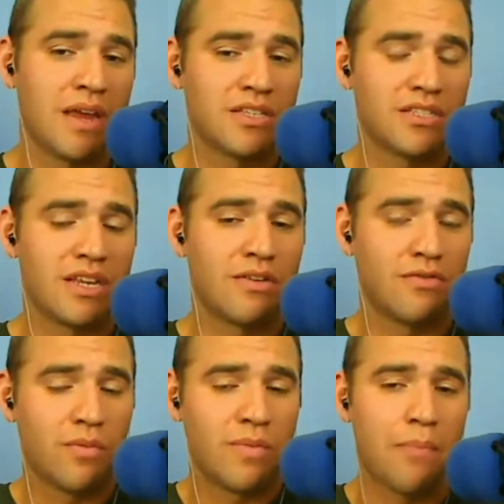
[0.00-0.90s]
medicine," and
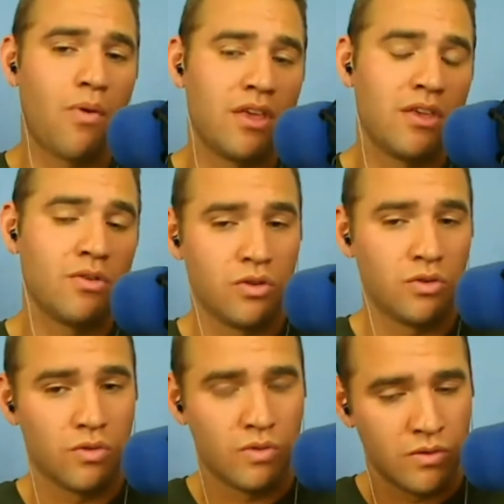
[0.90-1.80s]
from that point, you
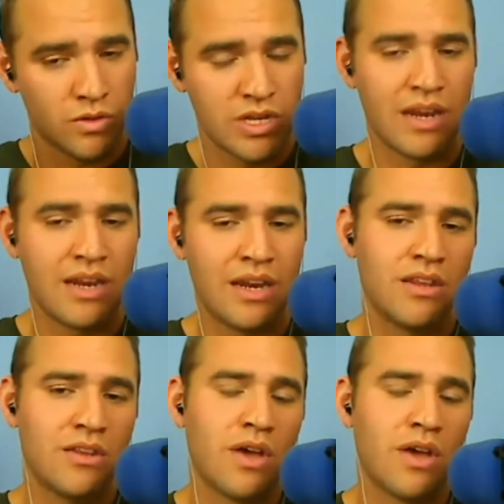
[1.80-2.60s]
you studied it.